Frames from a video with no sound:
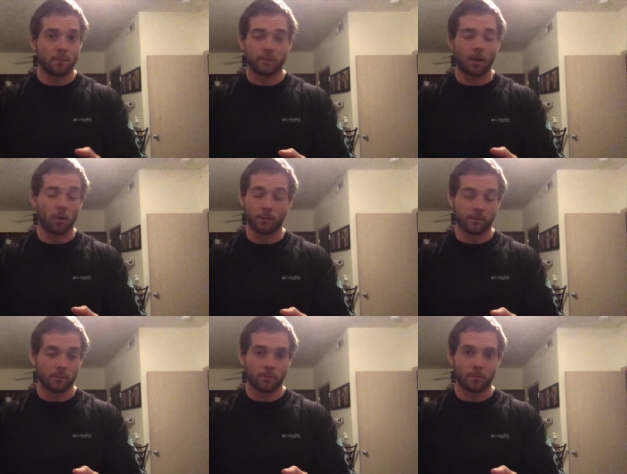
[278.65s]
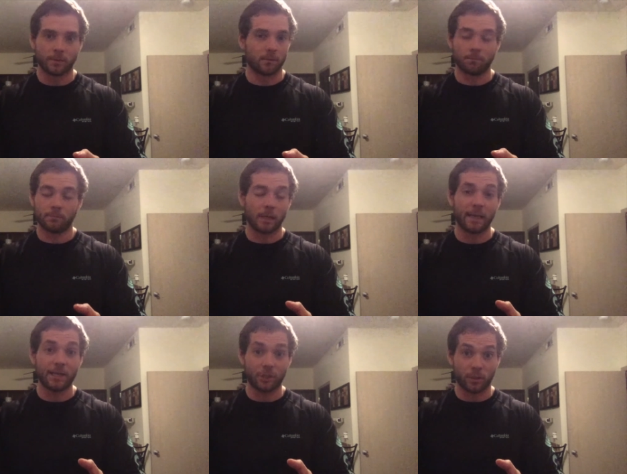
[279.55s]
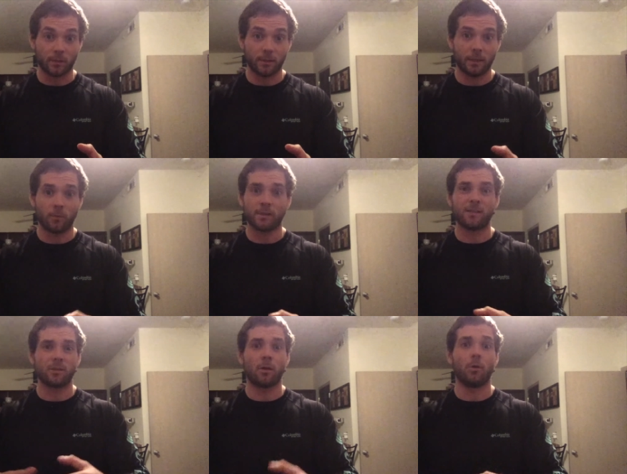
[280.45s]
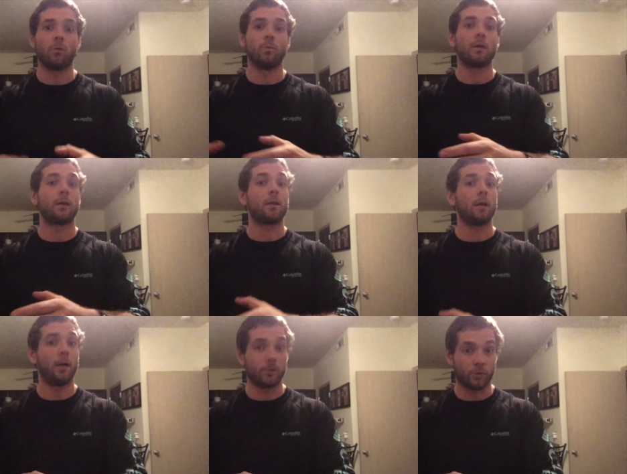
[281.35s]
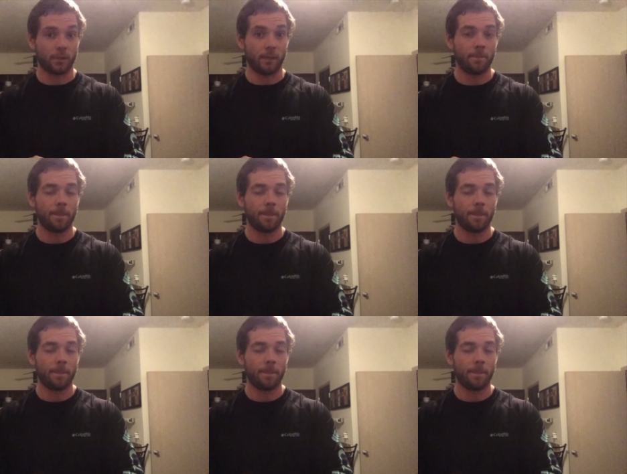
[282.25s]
or was a nation. It was its own country.